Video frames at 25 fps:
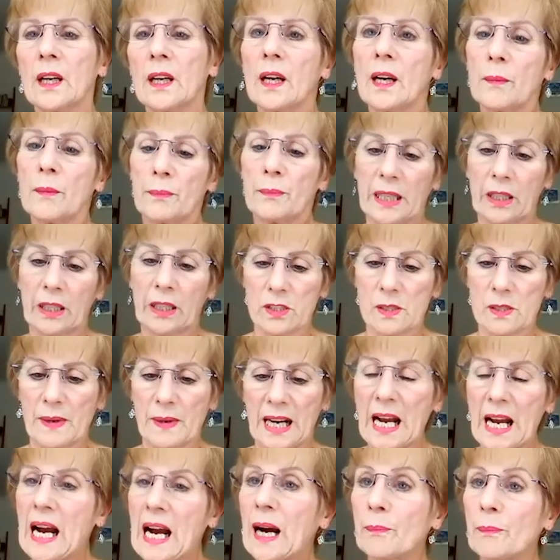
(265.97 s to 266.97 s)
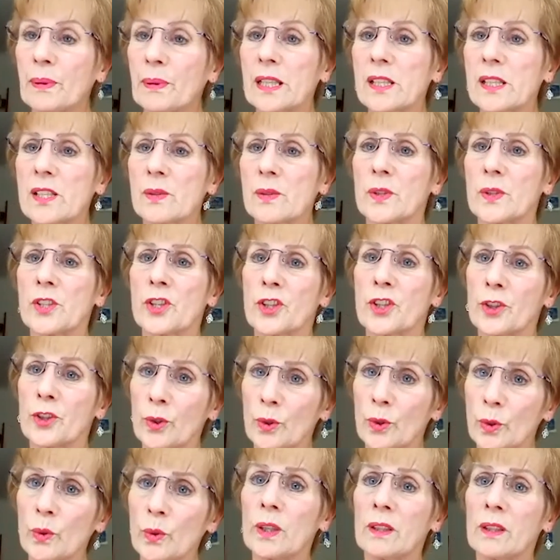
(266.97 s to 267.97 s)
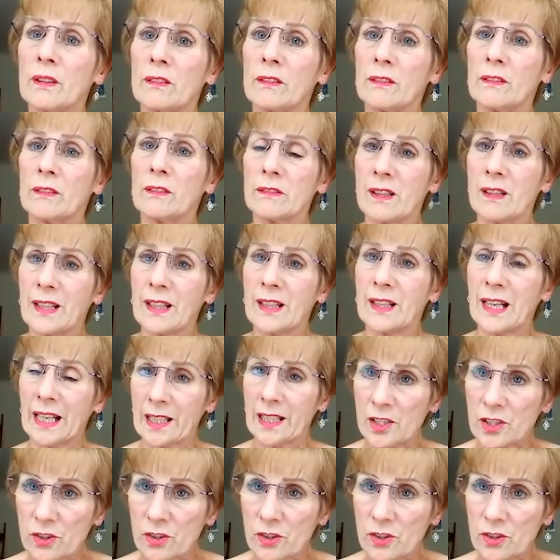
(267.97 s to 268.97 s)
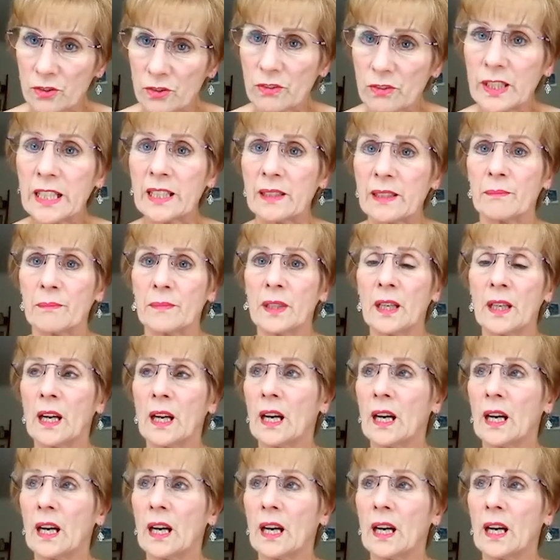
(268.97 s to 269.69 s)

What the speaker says: because my habits were too extreme.